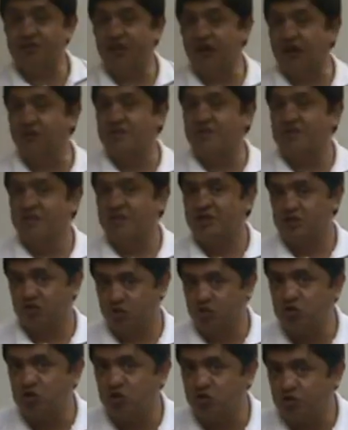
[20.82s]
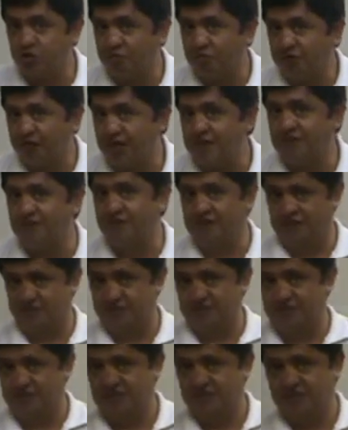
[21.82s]
to have school supplies
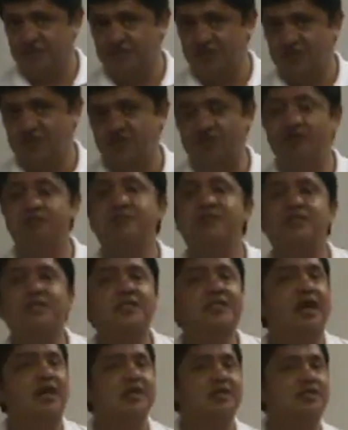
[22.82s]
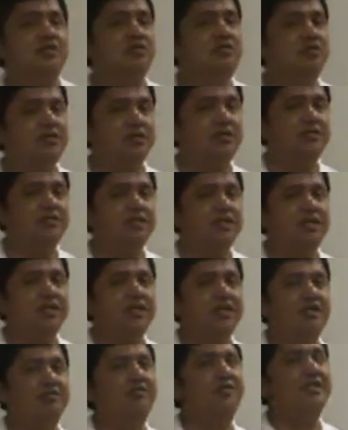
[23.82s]
first, something that the students
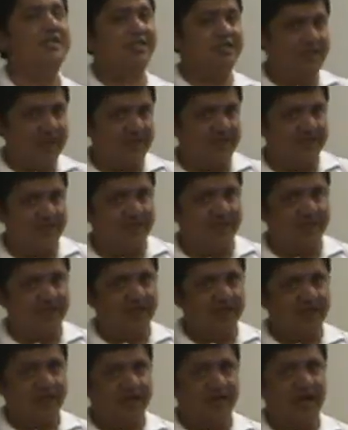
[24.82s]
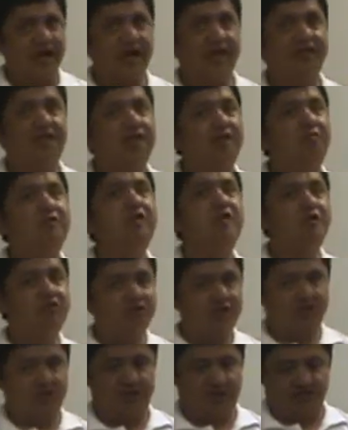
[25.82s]
is going to see it and they will
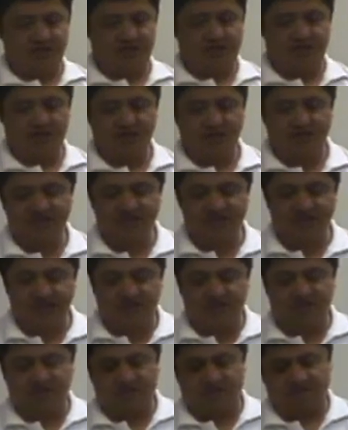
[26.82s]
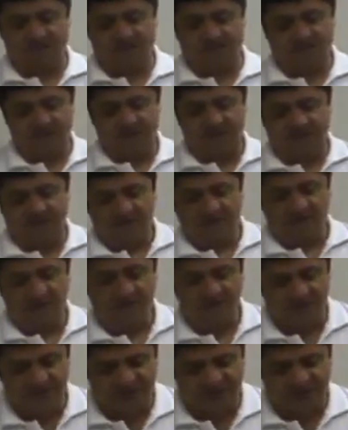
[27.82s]
use it on this lecture. For